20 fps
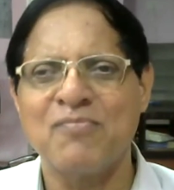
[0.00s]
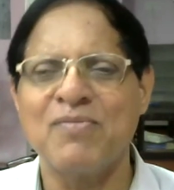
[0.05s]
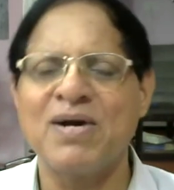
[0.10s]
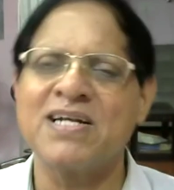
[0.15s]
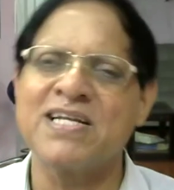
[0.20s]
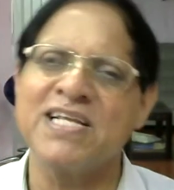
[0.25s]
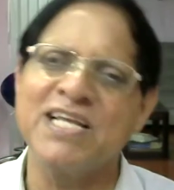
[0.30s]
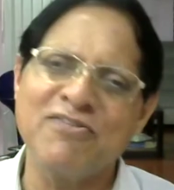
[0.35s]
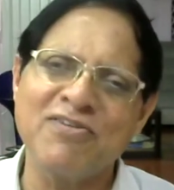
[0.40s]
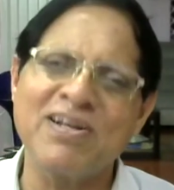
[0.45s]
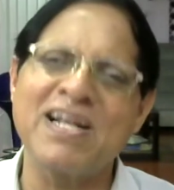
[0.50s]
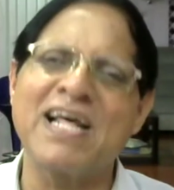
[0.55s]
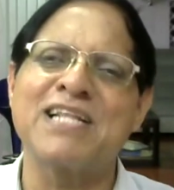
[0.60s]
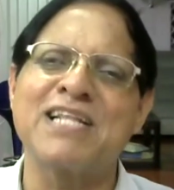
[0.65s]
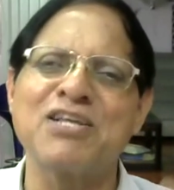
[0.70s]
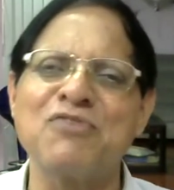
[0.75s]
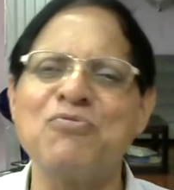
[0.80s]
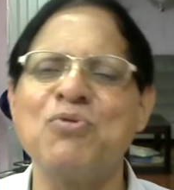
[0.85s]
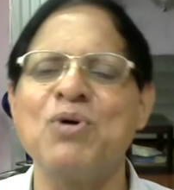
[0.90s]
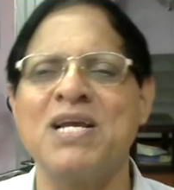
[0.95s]
But even
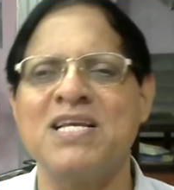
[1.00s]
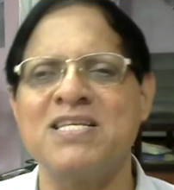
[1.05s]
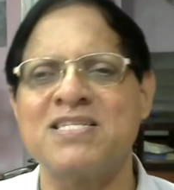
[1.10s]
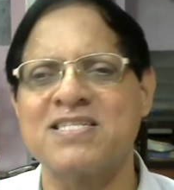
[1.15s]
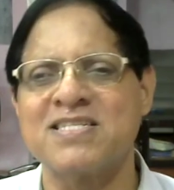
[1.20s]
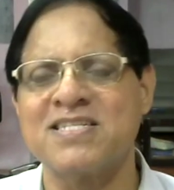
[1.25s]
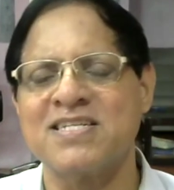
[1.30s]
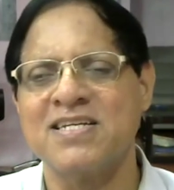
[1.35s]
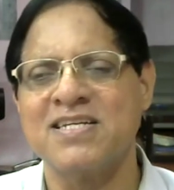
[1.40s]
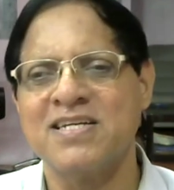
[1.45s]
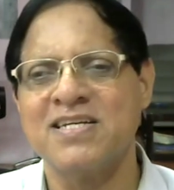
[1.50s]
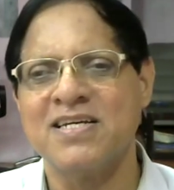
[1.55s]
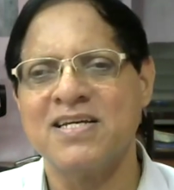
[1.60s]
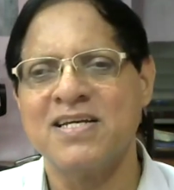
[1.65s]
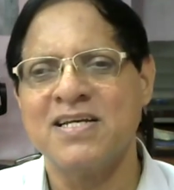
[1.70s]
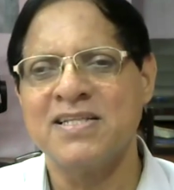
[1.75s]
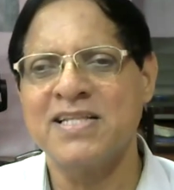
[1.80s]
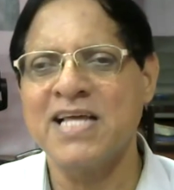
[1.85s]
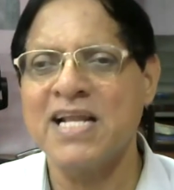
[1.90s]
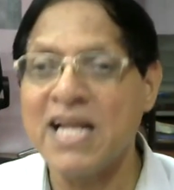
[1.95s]
otherwise,
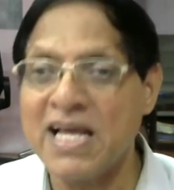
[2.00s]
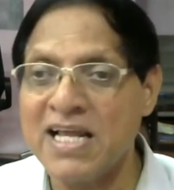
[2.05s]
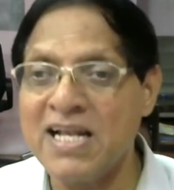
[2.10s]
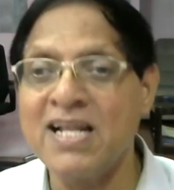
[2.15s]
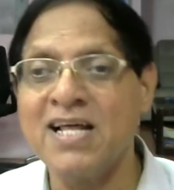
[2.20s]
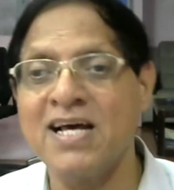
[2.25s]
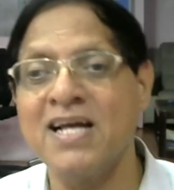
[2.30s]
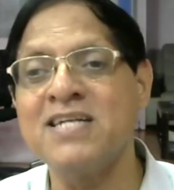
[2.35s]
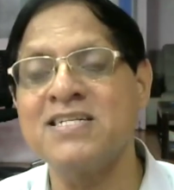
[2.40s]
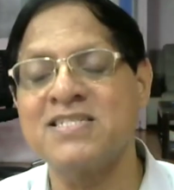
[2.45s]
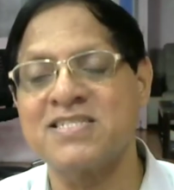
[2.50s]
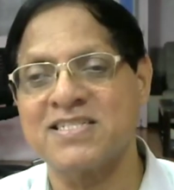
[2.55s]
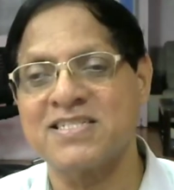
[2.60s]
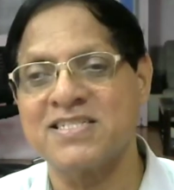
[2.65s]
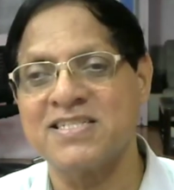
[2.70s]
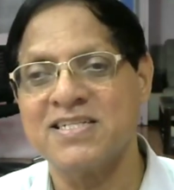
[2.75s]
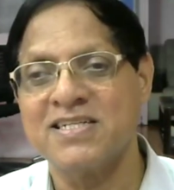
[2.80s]
then I learned